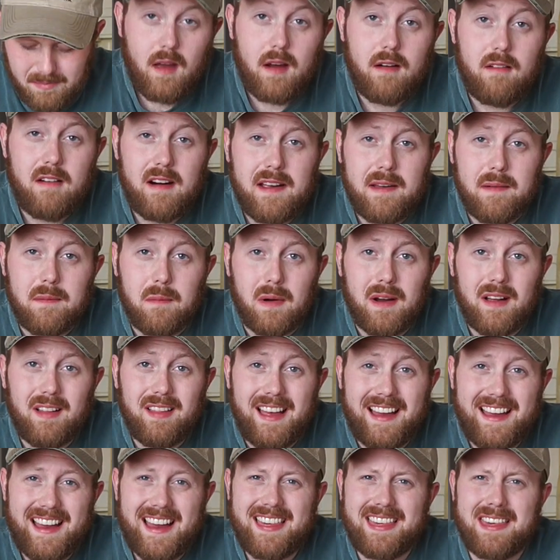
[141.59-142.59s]
All right, well,
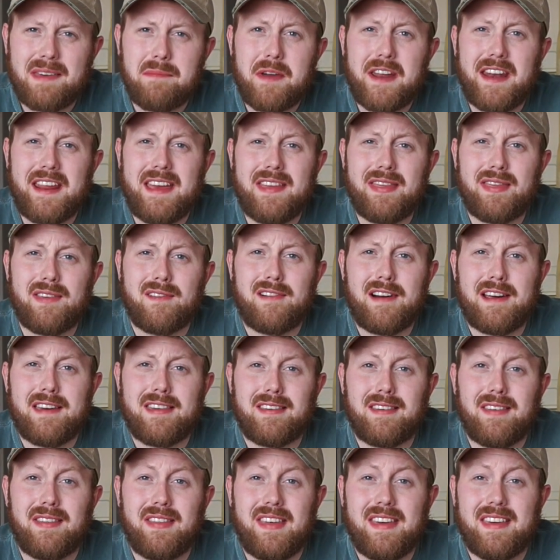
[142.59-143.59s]
I guess I'm gonna eat the
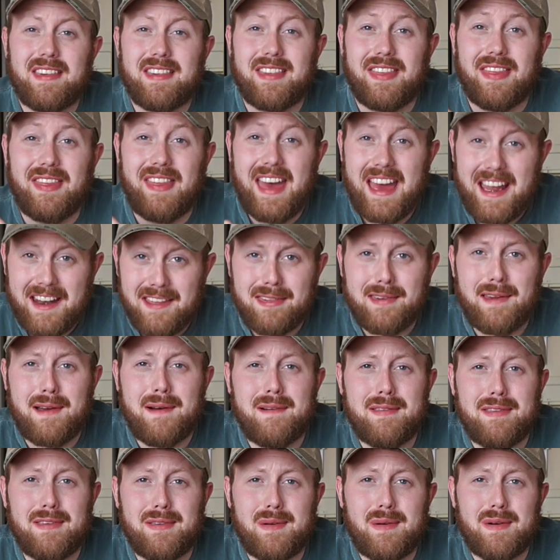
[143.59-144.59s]
rest of this. That is
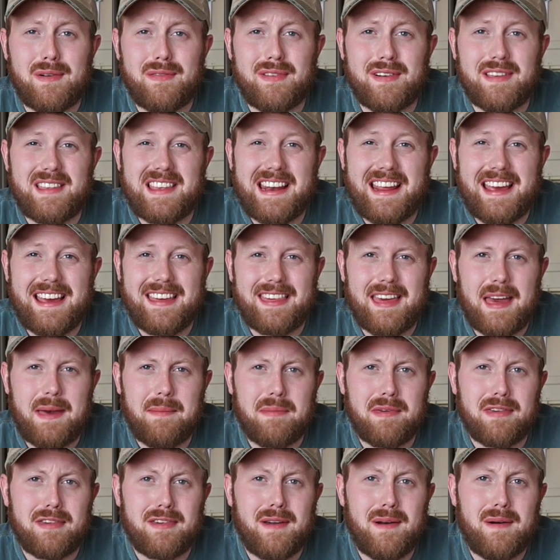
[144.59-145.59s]
going to do it for today's
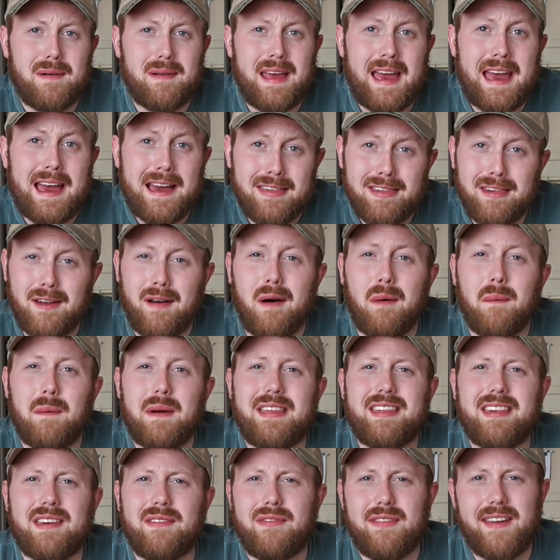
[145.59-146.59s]
episode. As
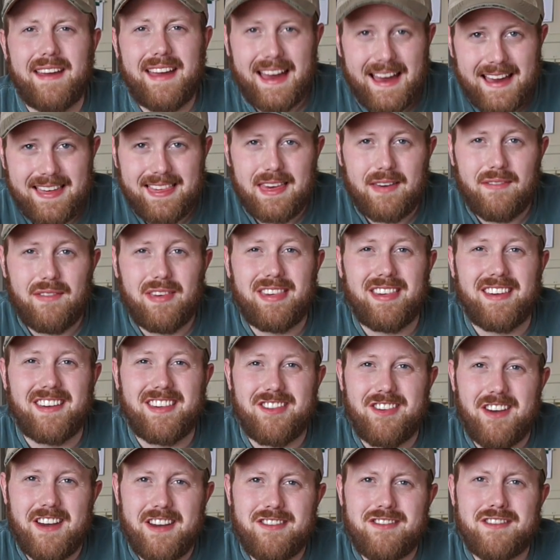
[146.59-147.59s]
always, if you guys have a
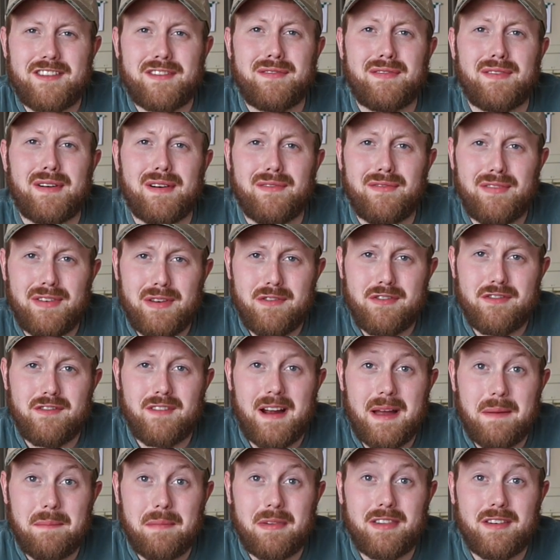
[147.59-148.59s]
suggestion for a
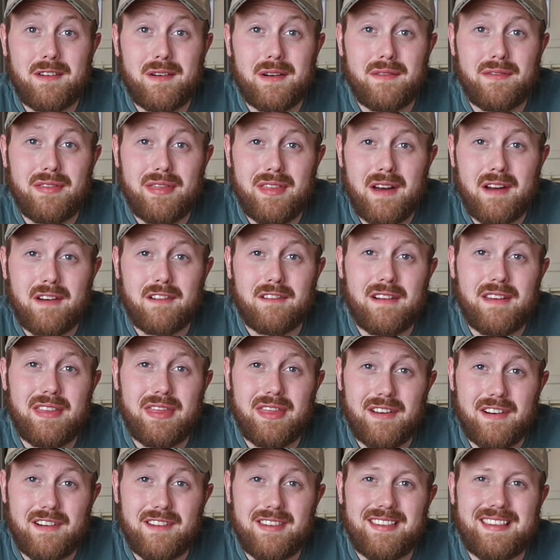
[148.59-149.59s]
future episode of Thungry
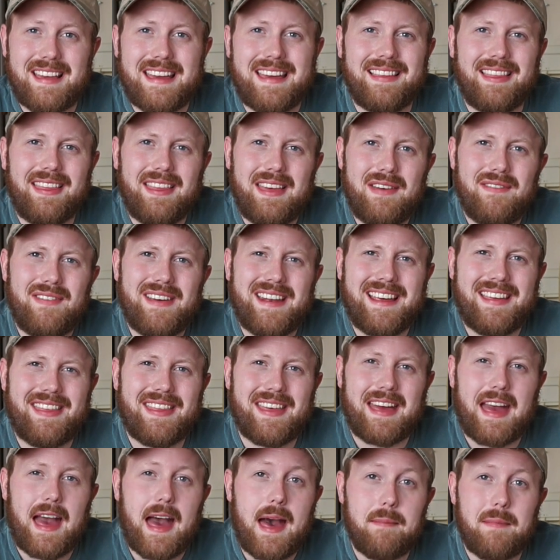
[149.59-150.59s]
Thursday, leave it in the
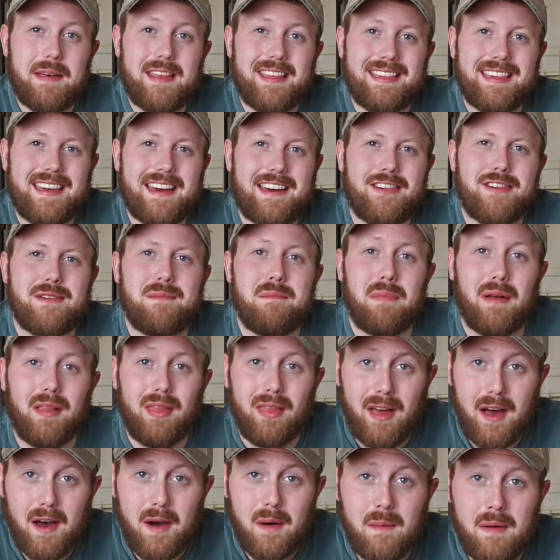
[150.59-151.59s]
comment section
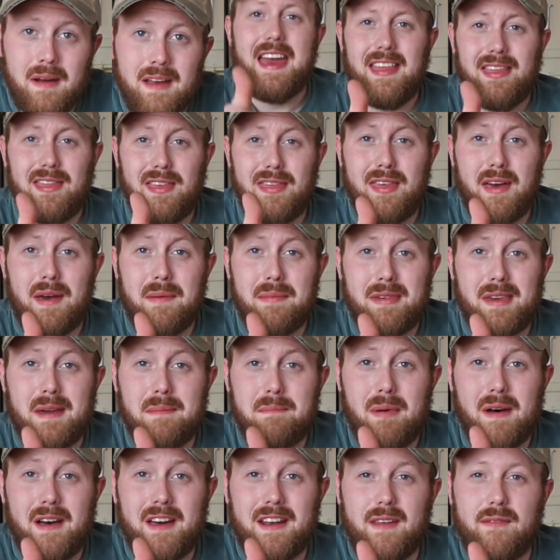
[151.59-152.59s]
below. Hit the thumbs
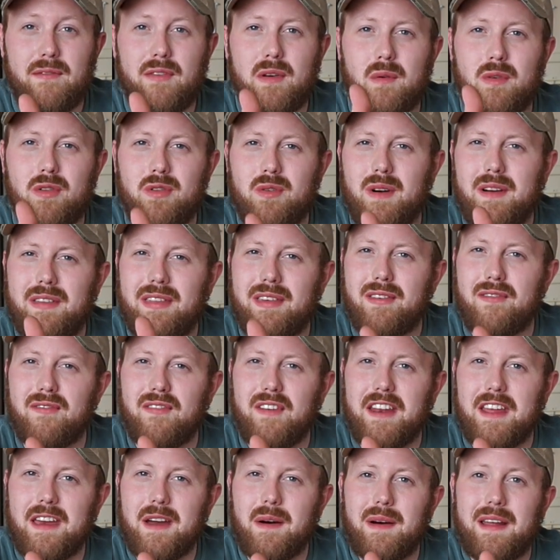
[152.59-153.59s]
up button if you enjoyed this
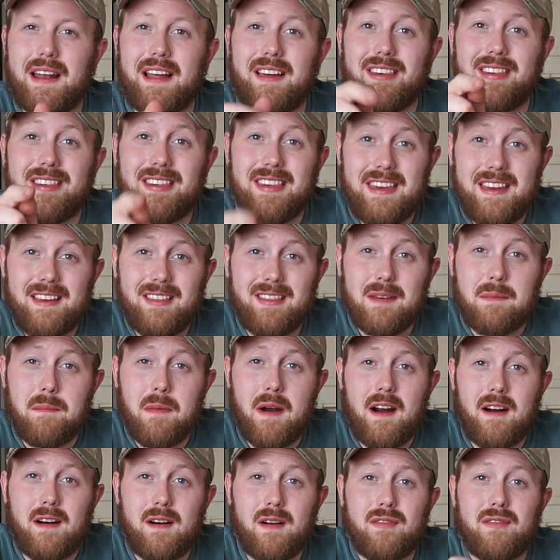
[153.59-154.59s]
video, and I'll see you
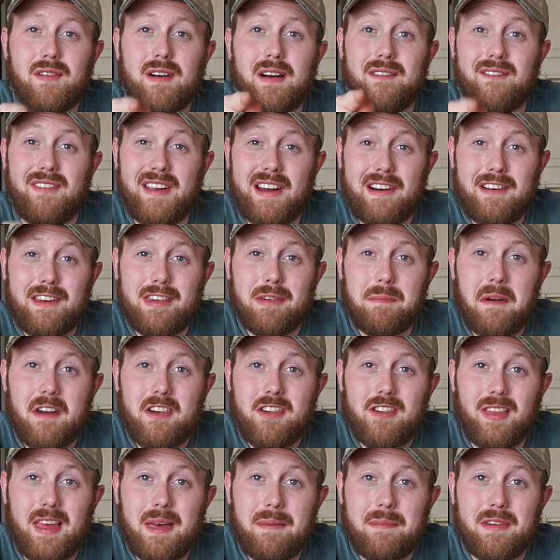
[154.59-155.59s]
tomorrow for a very
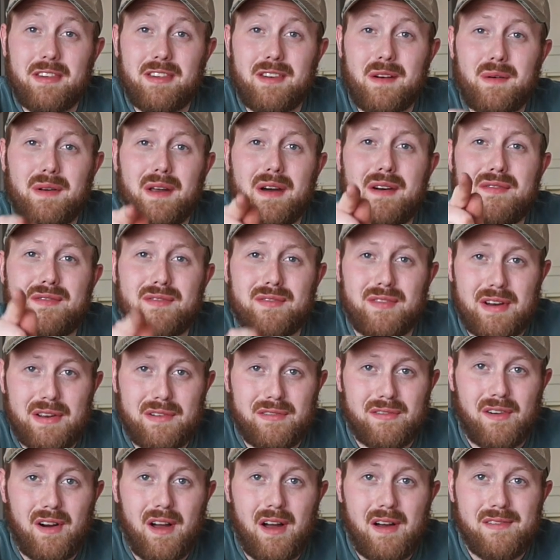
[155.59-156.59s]
special episode of Free
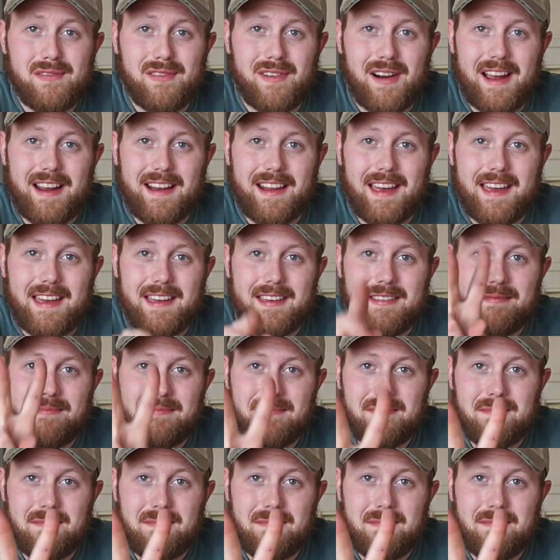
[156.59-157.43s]
For All Friday.